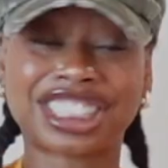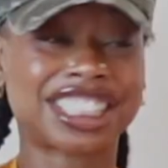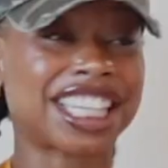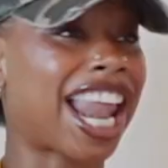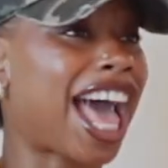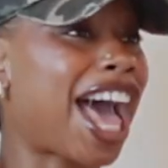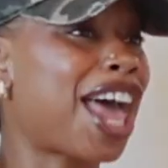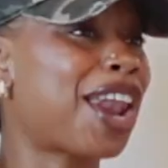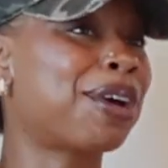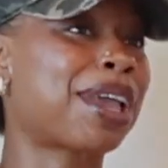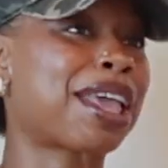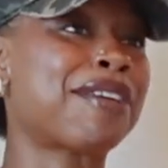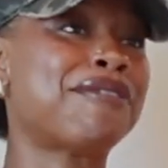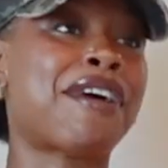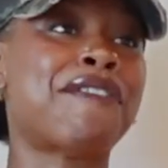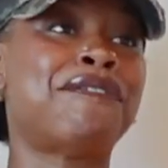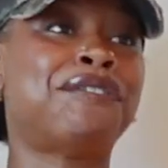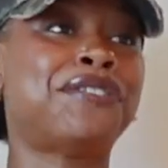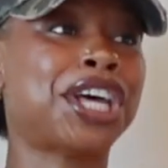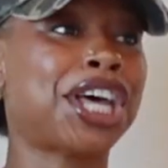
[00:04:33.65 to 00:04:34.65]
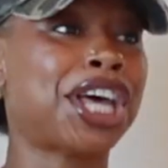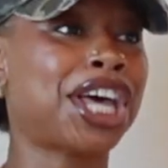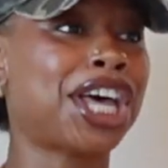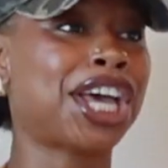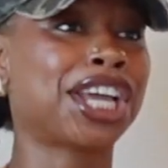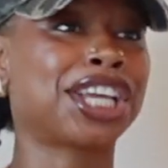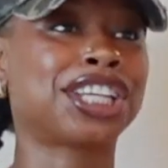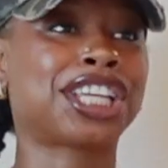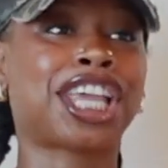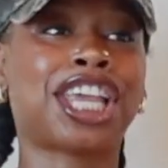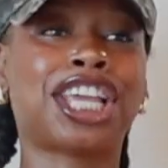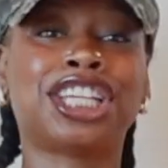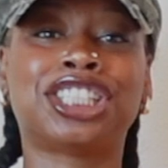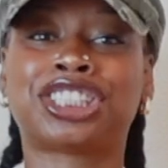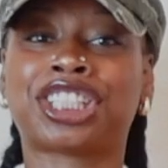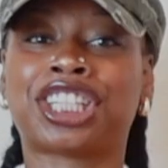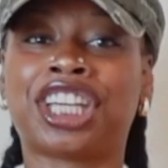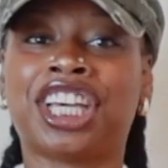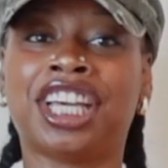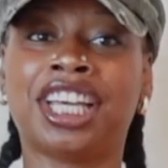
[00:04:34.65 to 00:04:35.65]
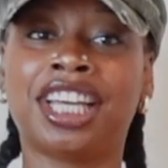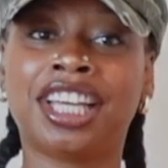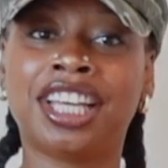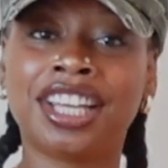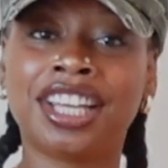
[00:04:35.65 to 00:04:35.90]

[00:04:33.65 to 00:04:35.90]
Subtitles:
said, I don't give a fuck, Keisha.